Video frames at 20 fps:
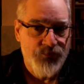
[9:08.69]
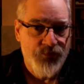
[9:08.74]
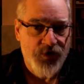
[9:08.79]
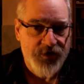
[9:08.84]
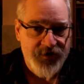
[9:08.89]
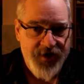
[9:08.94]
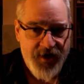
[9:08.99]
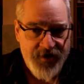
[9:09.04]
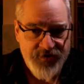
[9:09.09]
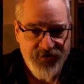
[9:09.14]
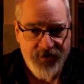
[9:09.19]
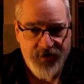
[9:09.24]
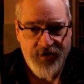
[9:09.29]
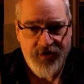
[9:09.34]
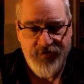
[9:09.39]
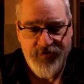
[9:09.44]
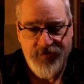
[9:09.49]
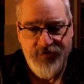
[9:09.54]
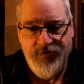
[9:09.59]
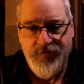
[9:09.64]
broadcasting
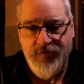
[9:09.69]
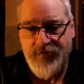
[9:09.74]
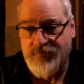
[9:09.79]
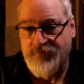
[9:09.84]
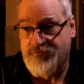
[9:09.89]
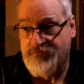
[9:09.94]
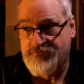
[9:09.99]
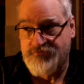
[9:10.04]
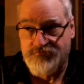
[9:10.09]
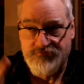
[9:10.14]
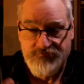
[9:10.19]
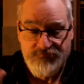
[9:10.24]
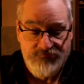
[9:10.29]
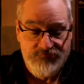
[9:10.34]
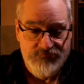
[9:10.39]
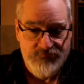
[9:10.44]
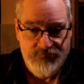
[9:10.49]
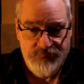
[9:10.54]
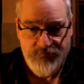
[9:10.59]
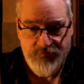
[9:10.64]
into
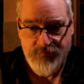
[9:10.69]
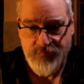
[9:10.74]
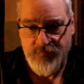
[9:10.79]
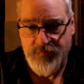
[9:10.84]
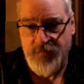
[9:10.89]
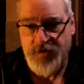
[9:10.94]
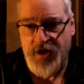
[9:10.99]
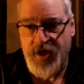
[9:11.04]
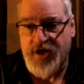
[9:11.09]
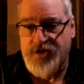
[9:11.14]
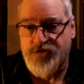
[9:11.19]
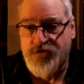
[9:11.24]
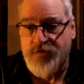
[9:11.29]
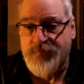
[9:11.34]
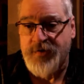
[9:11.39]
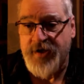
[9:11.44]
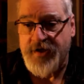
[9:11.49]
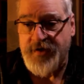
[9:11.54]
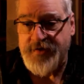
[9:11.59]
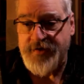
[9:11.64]
the astral
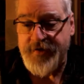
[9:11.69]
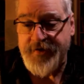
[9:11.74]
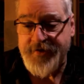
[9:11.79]
plane.